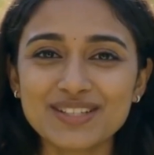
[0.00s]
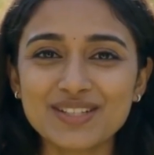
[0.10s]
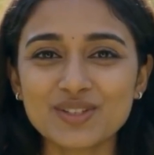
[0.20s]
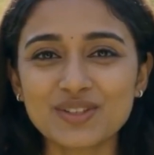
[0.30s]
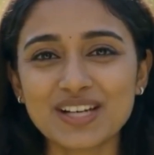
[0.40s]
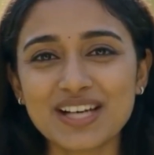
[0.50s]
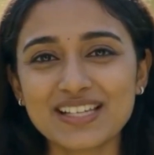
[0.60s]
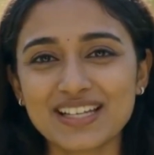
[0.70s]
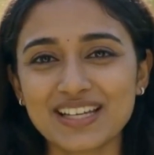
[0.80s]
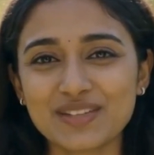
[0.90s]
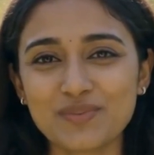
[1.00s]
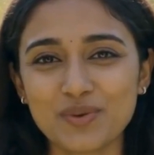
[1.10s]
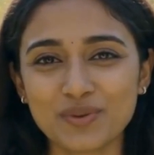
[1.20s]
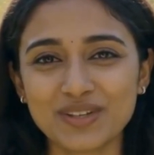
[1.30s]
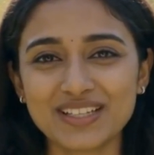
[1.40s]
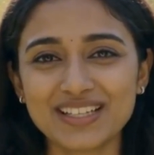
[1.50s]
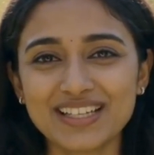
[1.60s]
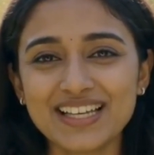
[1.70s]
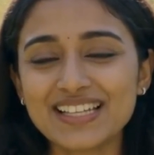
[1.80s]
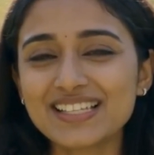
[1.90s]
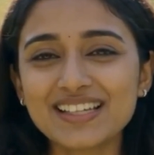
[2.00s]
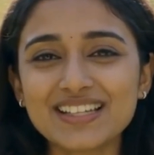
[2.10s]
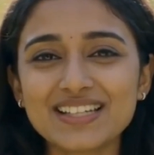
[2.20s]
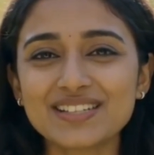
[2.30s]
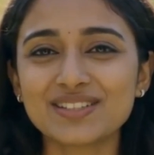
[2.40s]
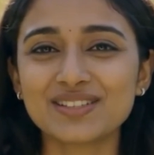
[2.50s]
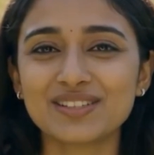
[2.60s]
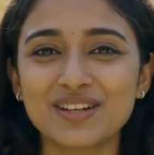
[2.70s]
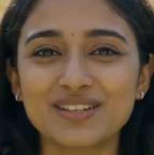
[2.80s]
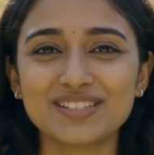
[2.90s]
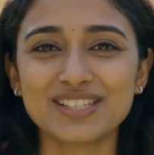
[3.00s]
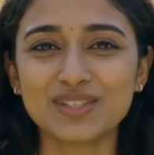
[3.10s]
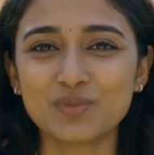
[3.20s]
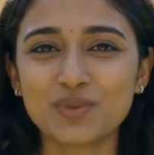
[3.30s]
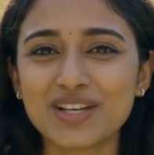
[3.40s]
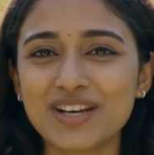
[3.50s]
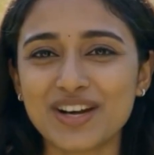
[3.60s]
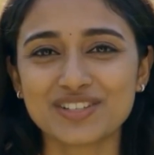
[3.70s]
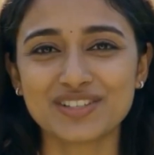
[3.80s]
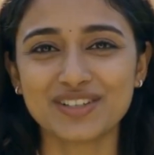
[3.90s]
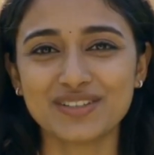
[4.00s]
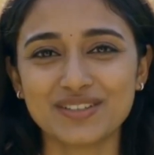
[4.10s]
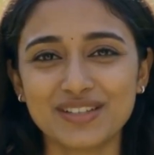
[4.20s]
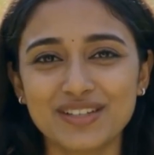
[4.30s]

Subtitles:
Tilt your head slightly forward and gently insert the nozzle into one nostril.